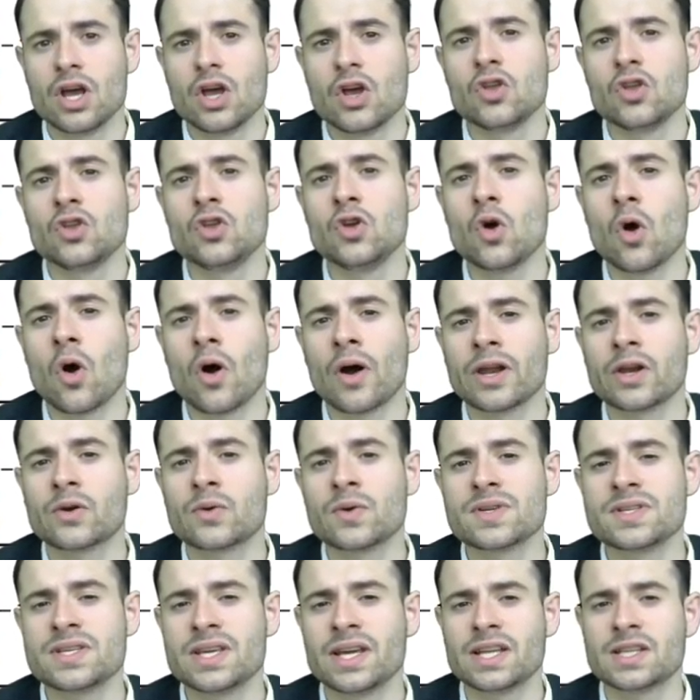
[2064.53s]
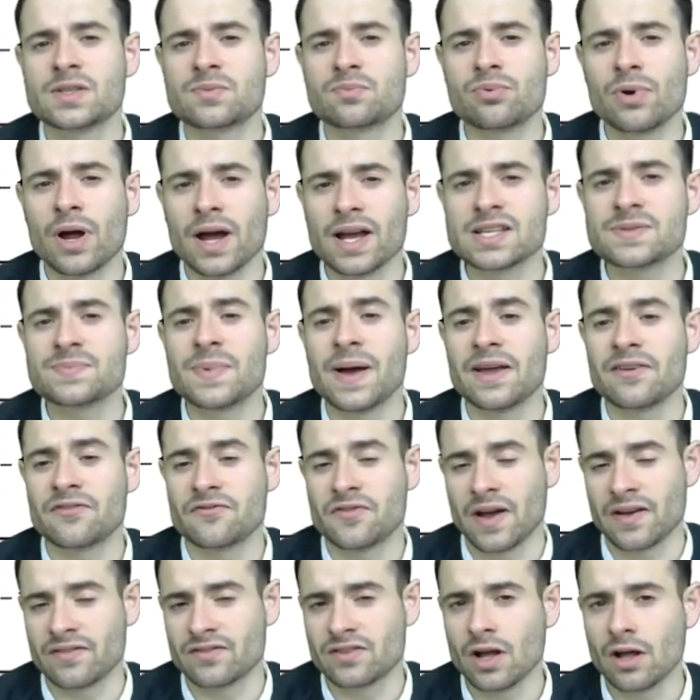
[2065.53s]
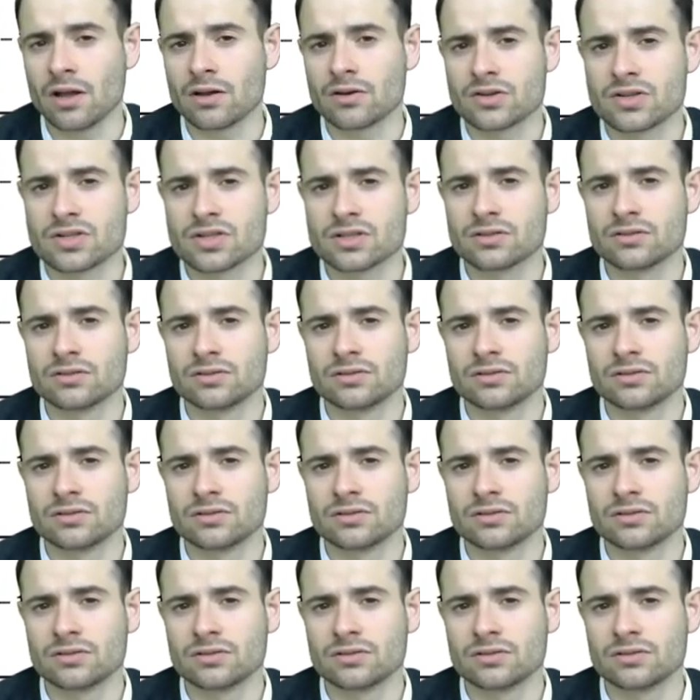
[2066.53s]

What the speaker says: you are increasing its price by $5.